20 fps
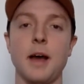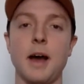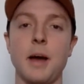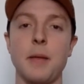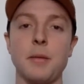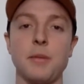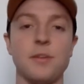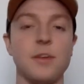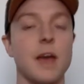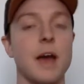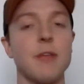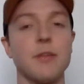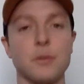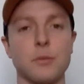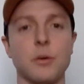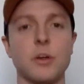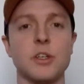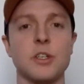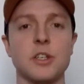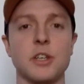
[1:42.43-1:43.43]
If you
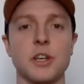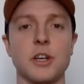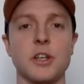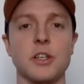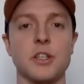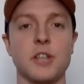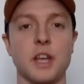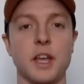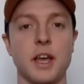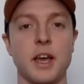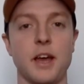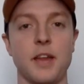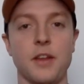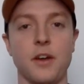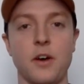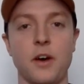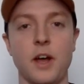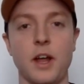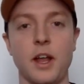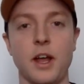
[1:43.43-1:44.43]
haven't watched it, go check out the
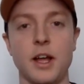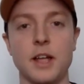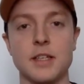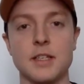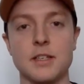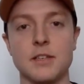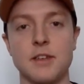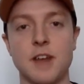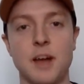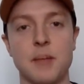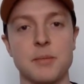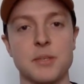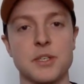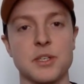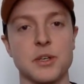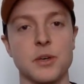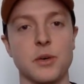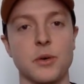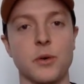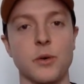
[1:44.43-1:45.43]
highlights. The Raps
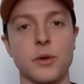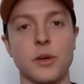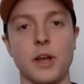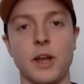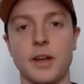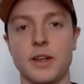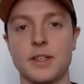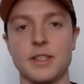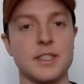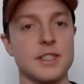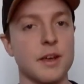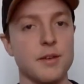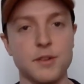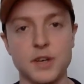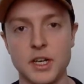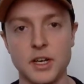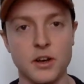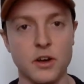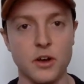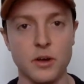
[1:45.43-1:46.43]
scored like
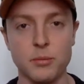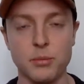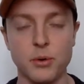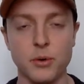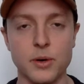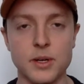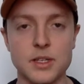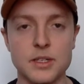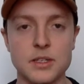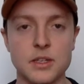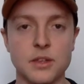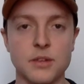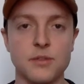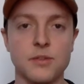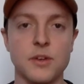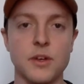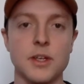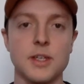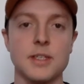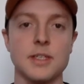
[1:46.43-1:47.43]
79 points in the
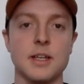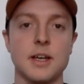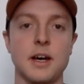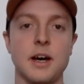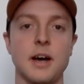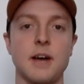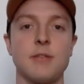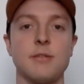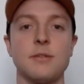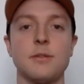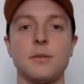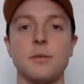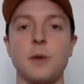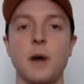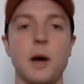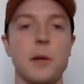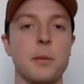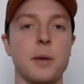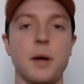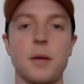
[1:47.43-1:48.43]
first half. Well,
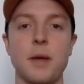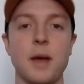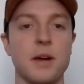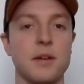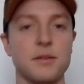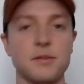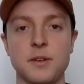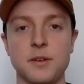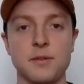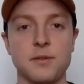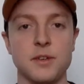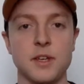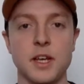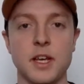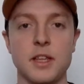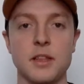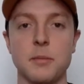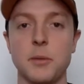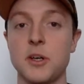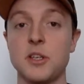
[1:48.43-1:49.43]
up by about
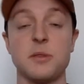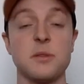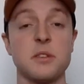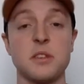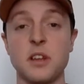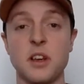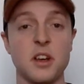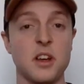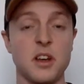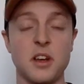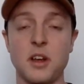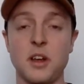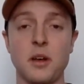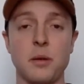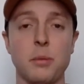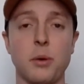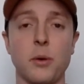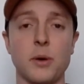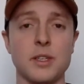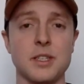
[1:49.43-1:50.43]
15. The most
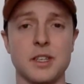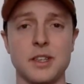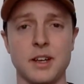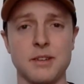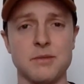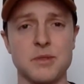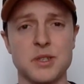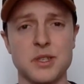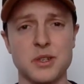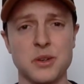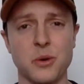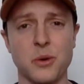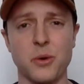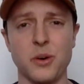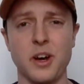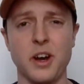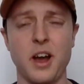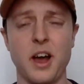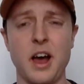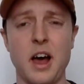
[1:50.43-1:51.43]
points that they've
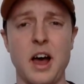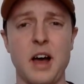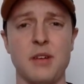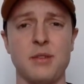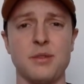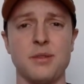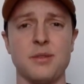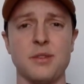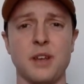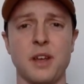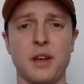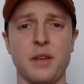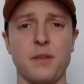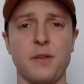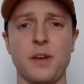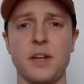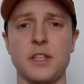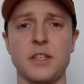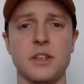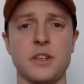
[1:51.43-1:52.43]
scored in a half in like
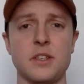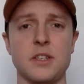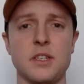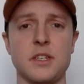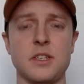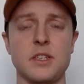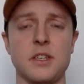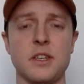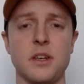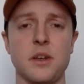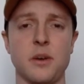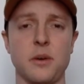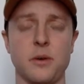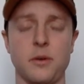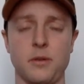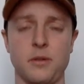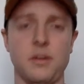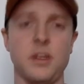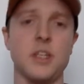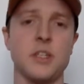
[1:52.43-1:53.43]
franchise
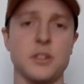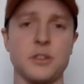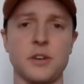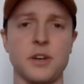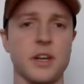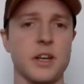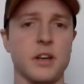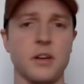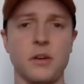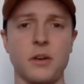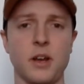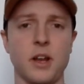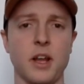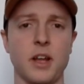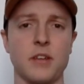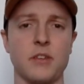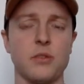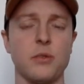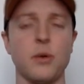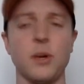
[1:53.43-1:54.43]
history or in
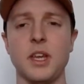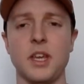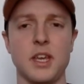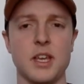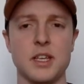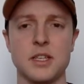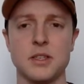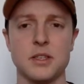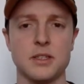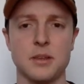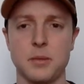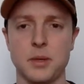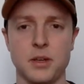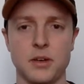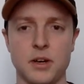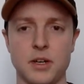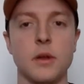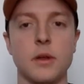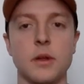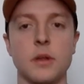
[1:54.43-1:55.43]
like 20 years or something
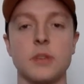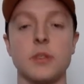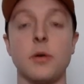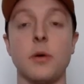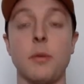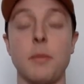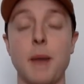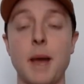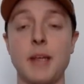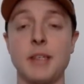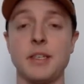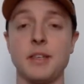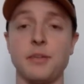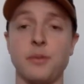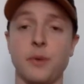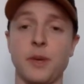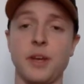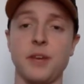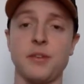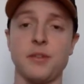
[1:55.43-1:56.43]
crazy. So a massive
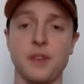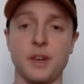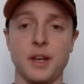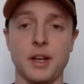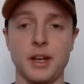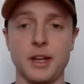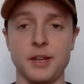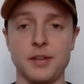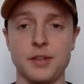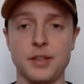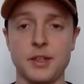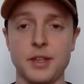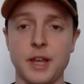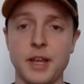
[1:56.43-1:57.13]
win for Cleveland.